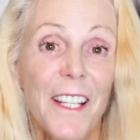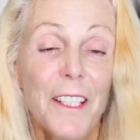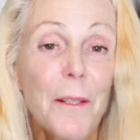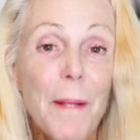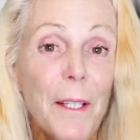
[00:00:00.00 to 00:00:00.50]
It
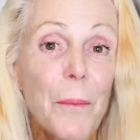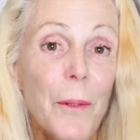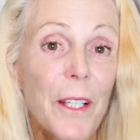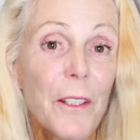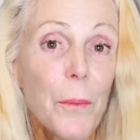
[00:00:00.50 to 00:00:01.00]
could make or
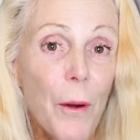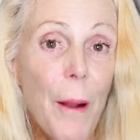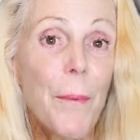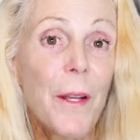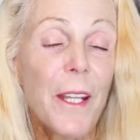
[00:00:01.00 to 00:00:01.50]
break your
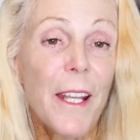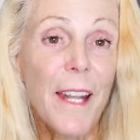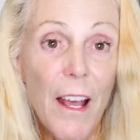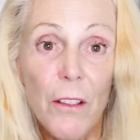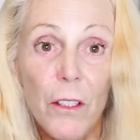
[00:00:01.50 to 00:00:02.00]
property
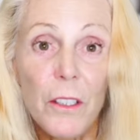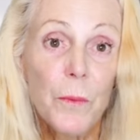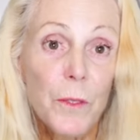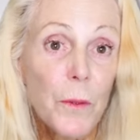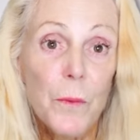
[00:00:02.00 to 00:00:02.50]
and how it looks
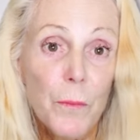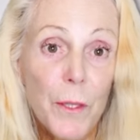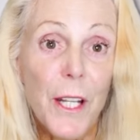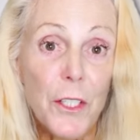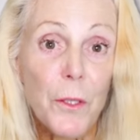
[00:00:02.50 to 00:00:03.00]
to
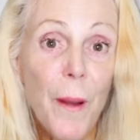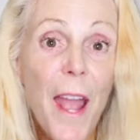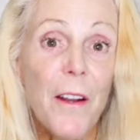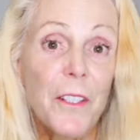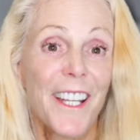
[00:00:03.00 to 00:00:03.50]
potential
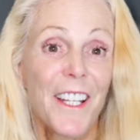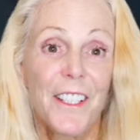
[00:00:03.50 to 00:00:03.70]
buyers.